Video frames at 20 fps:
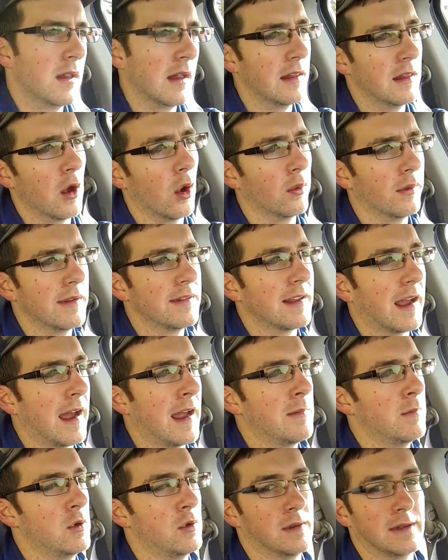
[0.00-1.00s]
And the only
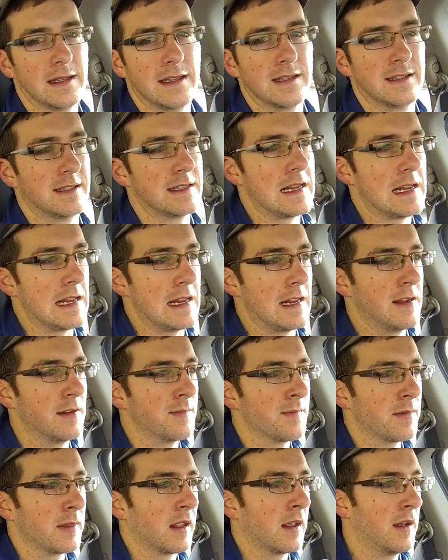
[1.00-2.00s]
time you really see
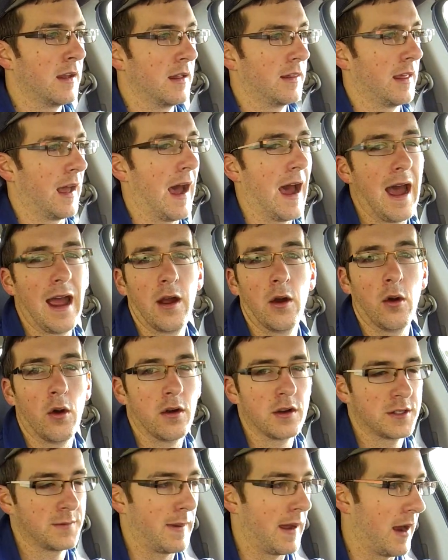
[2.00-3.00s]
the high
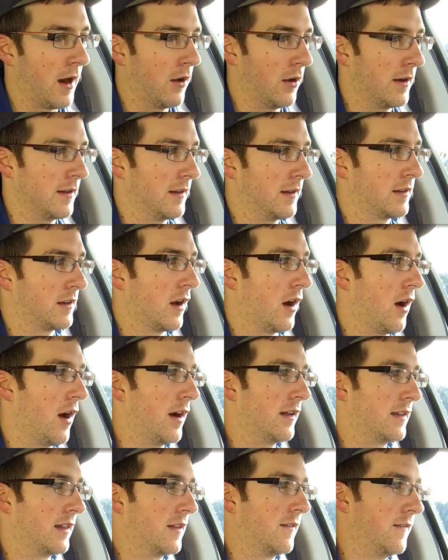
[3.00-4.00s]
horsepower in this
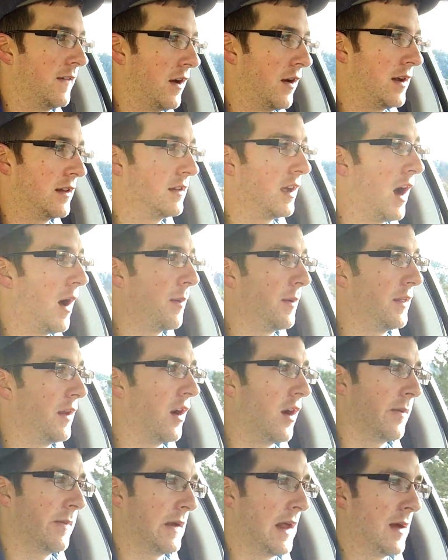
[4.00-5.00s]
car is at the very top of the
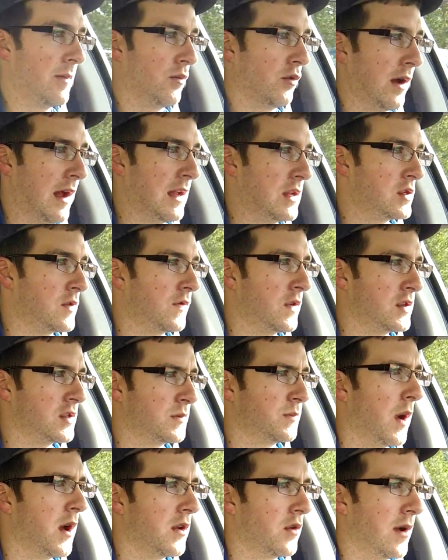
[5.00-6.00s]
RPM range. If you're
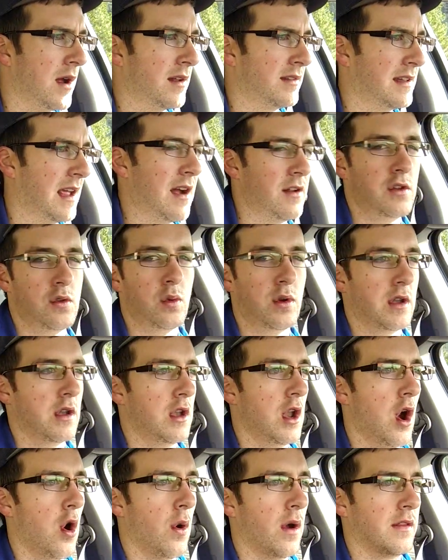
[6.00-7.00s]
just putting around town, you
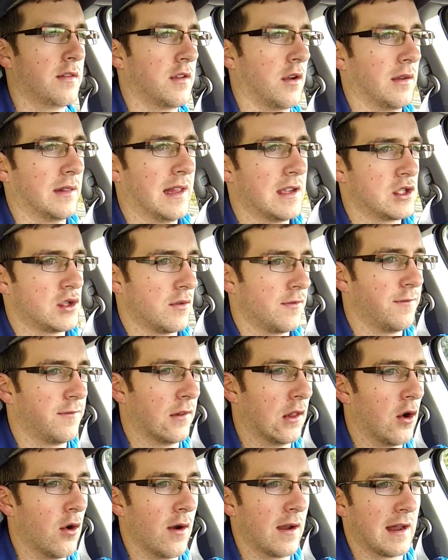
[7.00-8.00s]
wouldn't know it. So unless you're
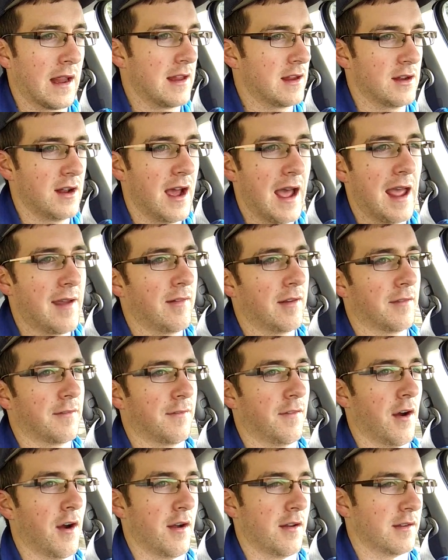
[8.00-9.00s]
flooring it, you're not having
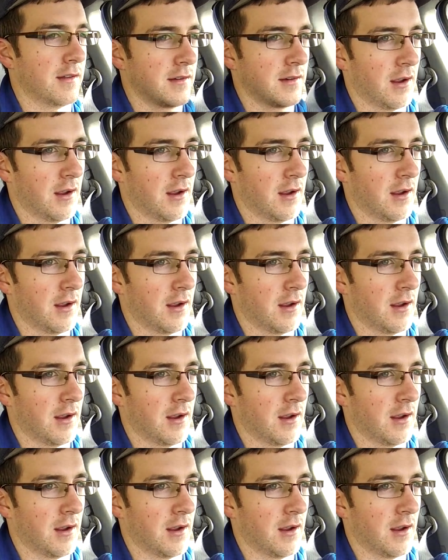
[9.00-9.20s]
fun.